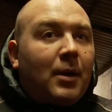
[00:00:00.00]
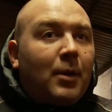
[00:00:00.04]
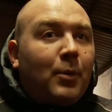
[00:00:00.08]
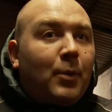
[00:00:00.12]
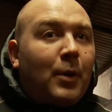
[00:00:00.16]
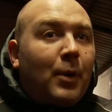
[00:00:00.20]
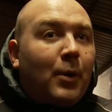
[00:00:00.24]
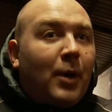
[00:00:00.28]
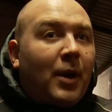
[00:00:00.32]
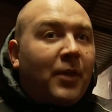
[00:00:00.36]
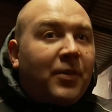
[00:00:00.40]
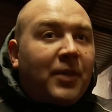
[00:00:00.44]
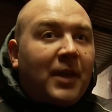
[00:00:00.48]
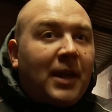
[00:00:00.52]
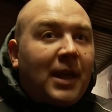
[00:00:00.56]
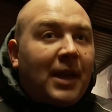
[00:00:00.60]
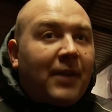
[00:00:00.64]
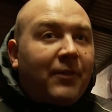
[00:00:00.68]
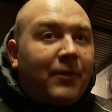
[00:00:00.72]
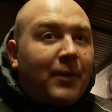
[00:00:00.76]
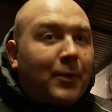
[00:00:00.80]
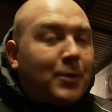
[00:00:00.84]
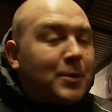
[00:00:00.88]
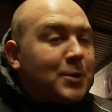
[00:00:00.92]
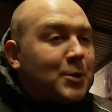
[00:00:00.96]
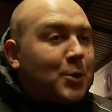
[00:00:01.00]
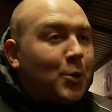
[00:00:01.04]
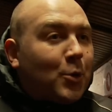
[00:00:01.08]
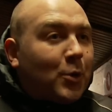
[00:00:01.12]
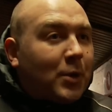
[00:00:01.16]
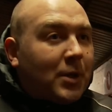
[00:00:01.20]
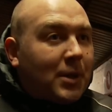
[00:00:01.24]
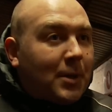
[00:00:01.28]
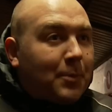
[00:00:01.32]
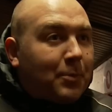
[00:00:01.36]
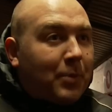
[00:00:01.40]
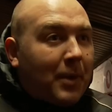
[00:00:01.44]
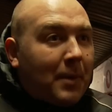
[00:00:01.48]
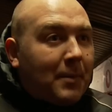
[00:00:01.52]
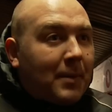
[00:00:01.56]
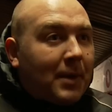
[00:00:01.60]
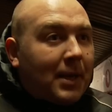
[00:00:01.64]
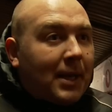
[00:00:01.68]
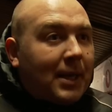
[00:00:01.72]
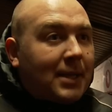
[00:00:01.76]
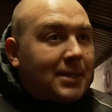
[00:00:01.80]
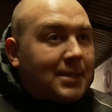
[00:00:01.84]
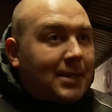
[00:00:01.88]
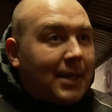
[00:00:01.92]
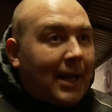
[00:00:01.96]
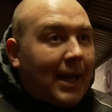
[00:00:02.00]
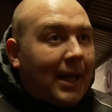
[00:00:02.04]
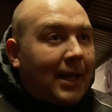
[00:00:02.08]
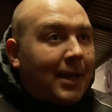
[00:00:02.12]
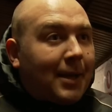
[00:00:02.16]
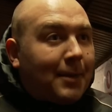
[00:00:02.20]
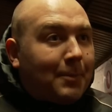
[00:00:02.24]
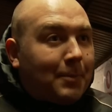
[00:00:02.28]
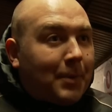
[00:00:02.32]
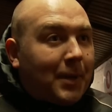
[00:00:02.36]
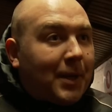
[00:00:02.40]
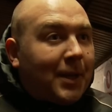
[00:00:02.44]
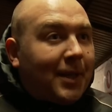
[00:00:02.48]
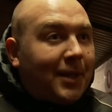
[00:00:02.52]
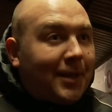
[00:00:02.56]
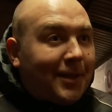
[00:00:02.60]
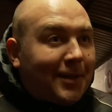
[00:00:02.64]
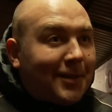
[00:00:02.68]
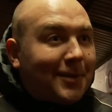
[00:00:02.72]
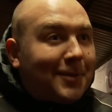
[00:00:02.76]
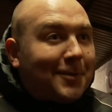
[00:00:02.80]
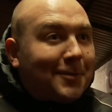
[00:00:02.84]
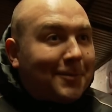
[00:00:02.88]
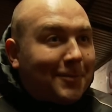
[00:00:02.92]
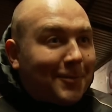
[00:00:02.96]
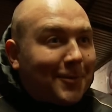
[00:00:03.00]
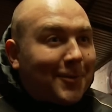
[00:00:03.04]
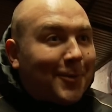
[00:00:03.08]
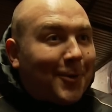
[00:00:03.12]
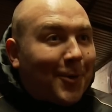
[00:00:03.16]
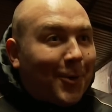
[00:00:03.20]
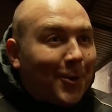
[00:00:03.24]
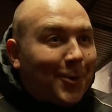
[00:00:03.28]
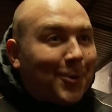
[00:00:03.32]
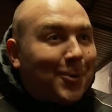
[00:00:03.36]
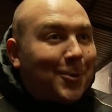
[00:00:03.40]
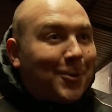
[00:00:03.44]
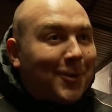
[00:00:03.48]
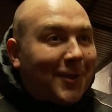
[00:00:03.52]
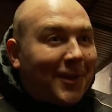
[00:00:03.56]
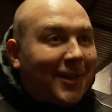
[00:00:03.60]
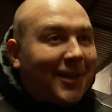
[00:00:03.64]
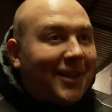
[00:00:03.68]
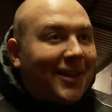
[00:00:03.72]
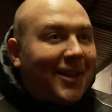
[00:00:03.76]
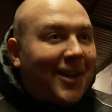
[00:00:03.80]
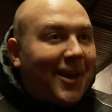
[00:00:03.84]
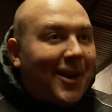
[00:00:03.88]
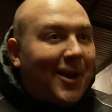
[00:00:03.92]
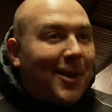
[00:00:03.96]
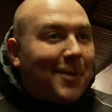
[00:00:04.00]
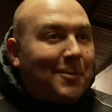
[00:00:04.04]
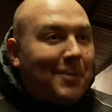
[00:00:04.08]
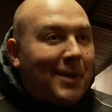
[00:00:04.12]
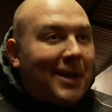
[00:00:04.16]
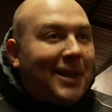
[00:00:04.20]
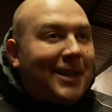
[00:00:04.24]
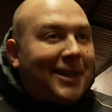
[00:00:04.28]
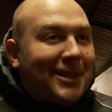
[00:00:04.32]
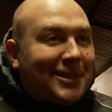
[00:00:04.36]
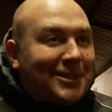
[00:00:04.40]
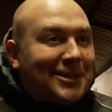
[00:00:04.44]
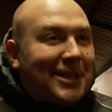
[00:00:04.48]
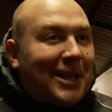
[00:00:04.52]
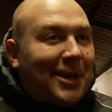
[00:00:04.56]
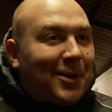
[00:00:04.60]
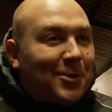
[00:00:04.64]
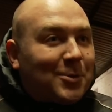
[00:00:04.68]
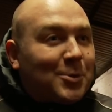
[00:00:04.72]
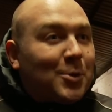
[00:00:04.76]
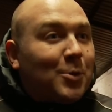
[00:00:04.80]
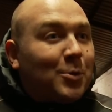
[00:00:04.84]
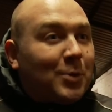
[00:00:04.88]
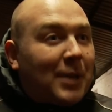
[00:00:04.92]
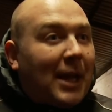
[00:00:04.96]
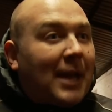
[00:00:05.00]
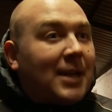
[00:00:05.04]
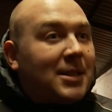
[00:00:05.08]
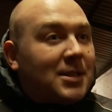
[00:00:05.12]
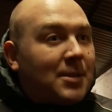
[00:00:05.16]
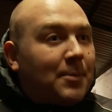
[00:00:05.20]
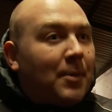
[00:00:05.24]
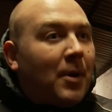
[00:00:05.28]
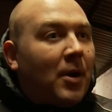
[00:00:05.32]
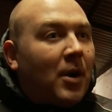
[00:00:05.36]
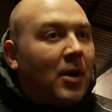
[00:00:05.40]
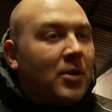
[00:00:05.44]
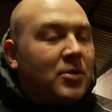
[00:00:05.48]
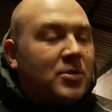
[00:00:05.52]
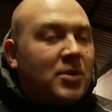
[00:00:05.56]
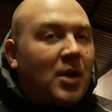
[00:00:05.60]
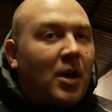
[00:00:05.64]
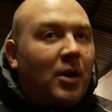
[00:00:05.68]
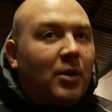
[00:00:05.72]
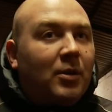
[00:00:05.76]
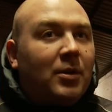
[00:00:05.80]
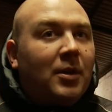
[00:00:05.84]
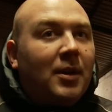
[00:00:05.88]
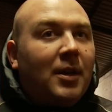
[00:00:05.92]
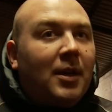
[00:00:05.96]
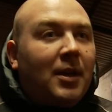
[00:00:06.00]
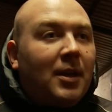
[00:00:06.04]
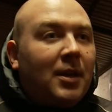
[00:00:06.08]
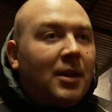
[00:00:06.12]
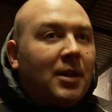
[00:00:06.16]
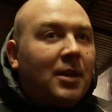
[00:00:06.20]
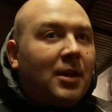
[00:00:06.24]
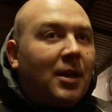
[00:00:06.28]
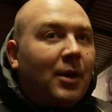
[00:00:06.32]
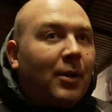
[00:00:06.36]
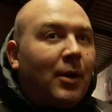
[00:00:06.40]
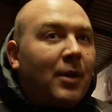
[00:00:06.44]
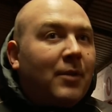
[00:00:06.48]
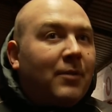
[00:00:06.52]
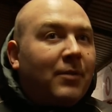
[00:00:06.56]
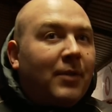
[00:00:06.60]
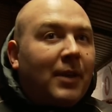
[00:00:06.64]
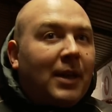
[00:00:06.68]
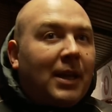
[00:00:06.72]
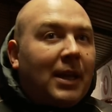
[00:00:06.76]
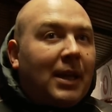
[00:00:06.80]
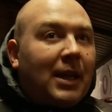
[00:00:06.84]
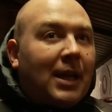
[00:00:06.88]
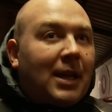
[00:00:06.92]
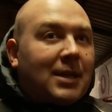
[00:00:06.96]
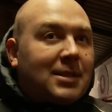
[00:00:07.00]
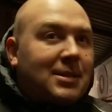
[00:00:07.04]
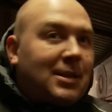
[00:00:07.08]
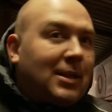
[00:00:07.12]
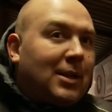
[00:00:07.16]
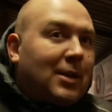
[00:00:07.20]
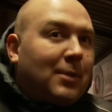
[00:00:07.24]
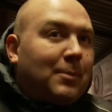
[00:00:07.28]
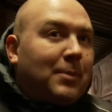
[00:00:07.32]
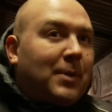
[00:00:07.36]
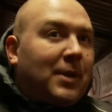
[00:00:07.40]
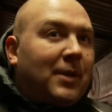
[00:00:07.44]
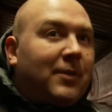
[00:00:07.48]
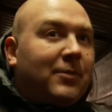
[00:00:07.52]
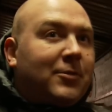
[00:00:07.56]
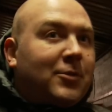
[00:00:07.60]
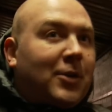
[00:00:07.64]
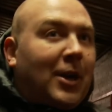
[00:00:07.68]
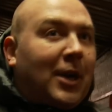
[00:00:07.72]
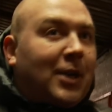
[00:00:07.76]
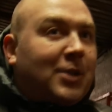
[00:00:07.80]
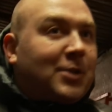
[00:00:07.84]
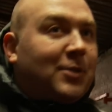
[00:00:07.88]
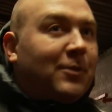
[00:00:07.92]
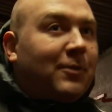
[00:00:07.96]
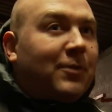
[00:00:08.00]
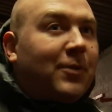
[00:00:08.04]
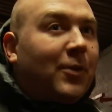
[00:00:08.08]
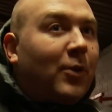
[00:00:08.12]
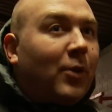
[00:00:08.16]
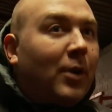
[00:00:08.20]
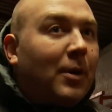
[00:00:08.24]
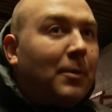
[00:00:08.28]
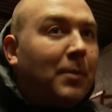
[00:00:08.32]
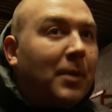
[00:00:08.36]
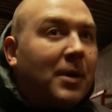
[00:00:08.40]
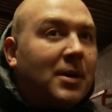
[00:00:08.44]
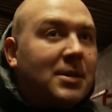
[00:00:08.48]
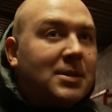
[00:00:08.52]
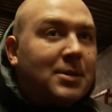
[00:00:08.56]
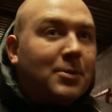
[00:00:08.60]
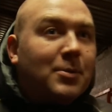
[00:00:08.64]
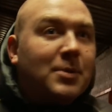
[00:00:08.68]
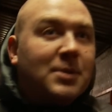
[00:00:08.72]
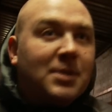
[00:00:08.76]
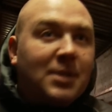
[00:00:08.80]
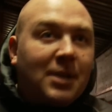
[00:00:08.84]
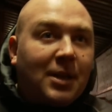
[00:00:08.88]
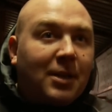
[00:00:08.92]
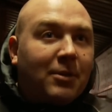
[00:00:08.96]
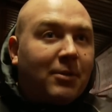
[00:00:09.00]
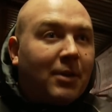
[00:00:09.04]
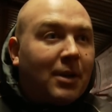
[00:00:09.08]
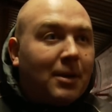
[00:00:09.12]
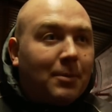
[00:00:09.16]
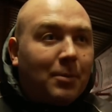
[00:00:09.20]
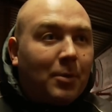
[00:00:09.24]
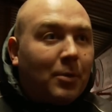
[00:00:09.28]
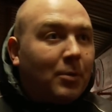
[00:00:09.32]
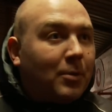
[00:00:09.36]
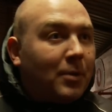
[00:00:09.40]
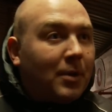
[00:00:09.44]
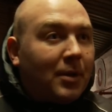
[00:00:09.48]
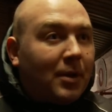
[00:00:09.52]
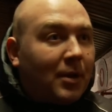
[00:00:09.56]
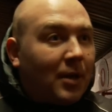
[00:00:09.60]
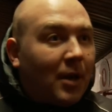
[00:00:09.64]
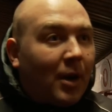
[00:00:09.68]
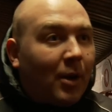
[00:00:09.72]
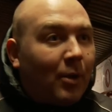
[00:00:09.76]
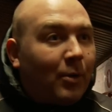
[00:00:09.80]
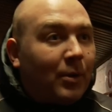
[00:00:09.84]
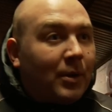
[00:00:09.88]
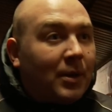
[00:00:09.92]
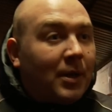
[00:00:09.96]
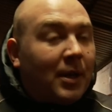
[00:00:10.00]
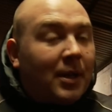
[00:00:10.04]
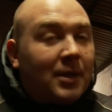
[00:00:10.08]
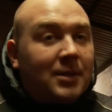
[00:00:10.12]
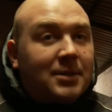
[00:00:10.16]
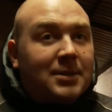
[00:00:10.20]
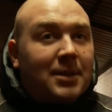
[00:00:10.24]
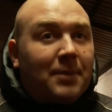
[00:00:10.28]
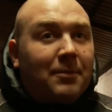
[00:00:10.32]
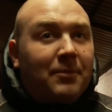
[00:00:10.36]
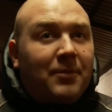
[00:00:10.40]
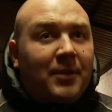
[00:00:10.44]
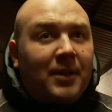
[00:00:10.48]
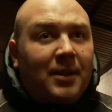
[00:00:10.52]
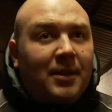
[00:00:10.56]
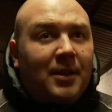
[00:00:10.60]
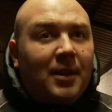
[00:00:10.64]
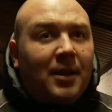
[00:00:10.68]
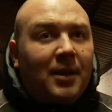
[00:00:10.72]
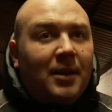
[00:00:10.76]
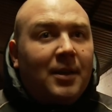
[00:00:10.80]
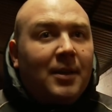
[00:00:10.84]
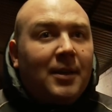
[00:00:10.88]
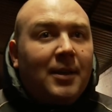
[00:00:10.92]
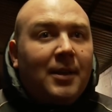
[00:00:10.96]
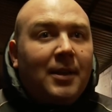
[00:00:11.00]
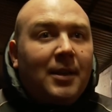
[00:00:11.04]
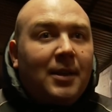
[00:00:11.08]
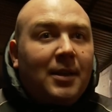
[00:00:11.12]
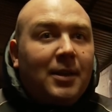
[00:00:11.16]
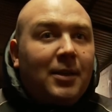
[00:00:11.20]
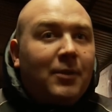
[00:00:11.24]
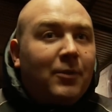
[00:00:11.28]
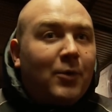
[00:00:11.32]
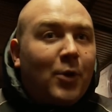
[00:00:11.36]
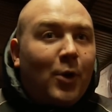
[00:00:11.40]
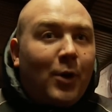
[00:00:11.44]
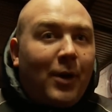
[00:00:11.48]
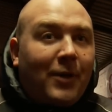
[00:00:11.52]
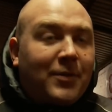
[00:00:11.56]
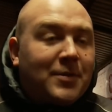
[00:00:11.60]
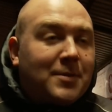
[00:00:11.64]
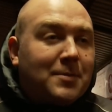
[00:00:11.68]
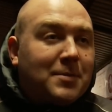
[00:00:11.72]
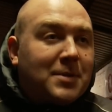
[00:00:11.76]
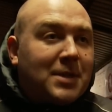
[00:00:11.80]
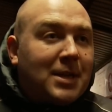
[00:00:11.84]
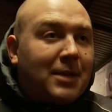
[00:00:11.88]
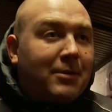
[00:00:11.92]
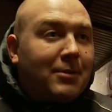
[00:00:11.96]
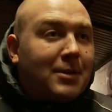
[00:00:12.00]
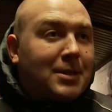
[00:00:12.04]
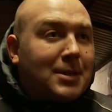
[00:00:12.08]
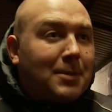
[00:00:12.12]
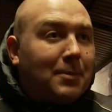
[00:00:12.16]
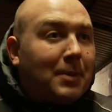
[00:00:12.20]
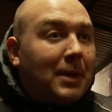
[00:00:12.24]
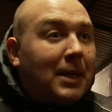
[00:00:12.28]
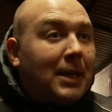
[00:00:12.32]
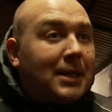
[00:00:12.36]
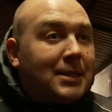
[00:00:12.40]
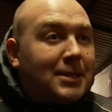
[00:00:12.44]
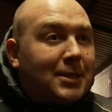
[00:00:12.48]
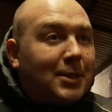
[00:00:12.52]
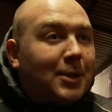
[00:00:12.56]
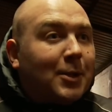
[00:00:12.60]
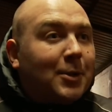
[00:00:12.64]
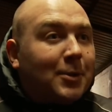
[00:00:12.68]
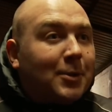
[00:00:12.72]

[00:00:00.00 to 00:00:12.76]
Well, I think if it was scored in the Premier League today, it'd be on all the media channels all day tomorrow. So, you know, hopefully he gets a little bit of traction for it, because it was an incredible goal and something that you've got to have some serious ability to do.